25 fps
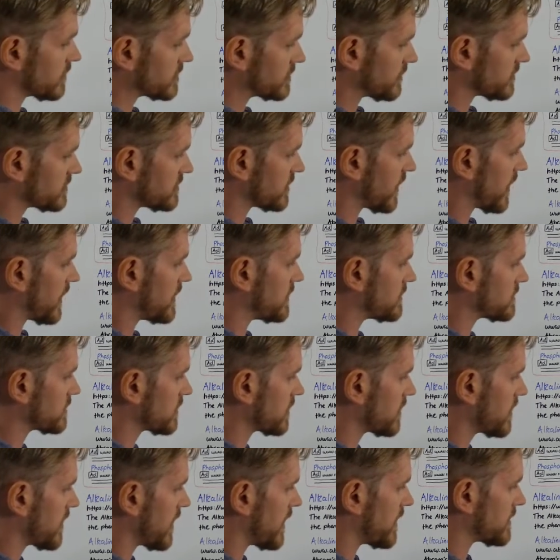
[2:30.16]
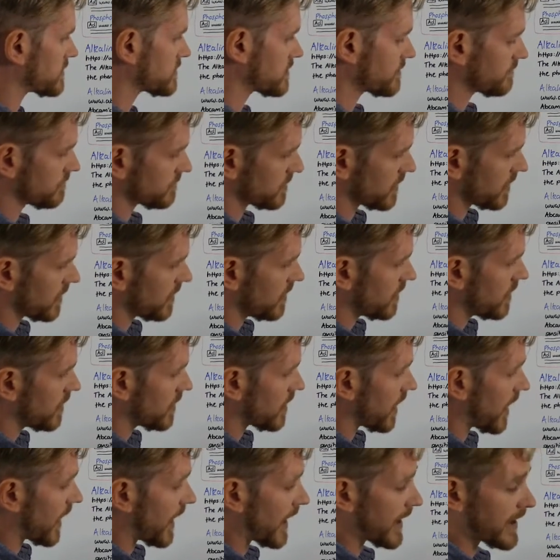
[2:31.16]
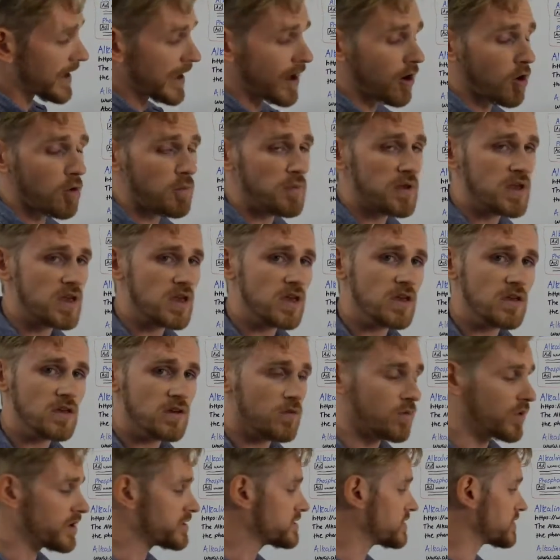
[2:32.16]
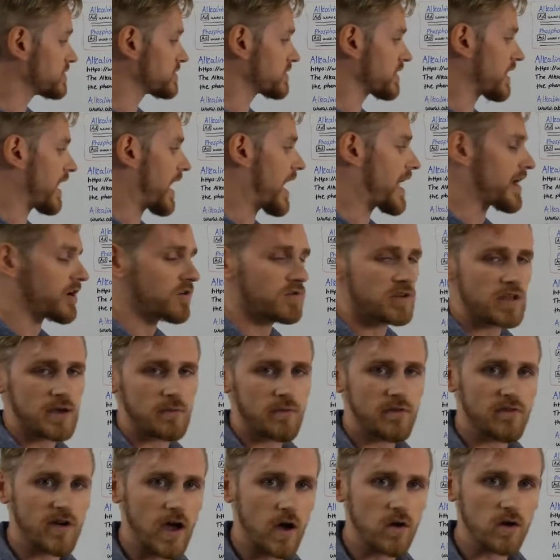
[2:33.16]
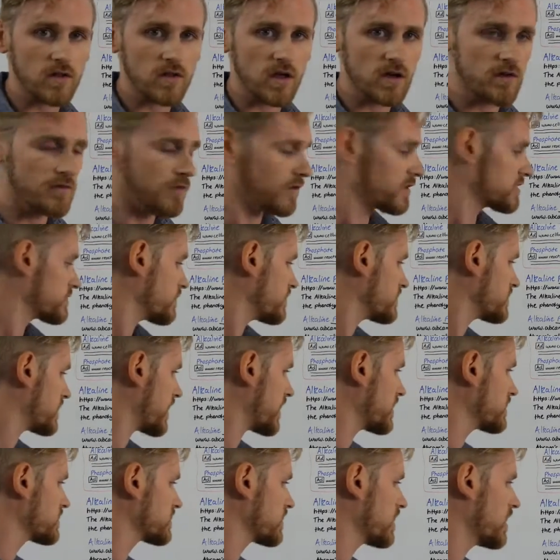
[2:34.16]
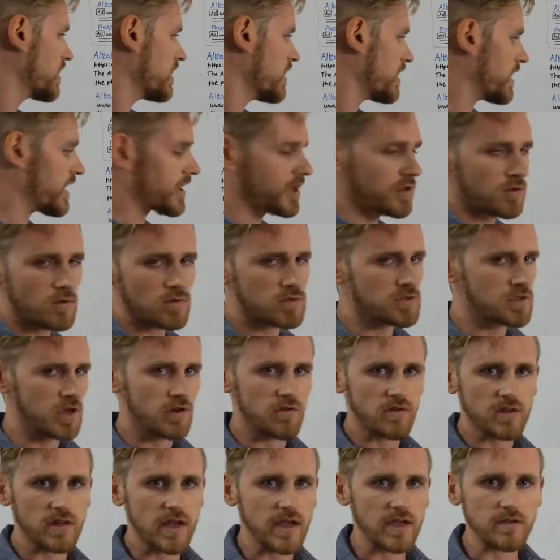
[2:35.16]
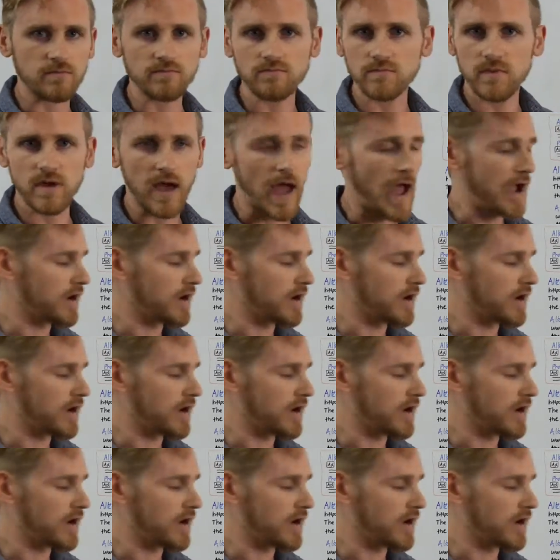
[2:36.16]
phosphatase kit, ALP, which is an acronym of alkaline phosphatase. It can also relate